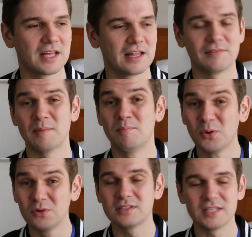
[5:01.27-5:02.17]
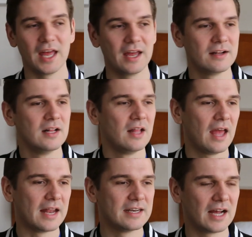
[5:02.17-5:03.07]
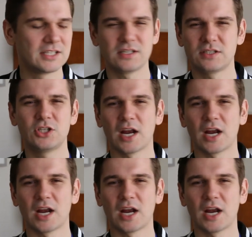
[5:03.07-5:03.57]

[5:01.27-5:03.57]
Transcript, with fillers: they'll have their booths there. And it's just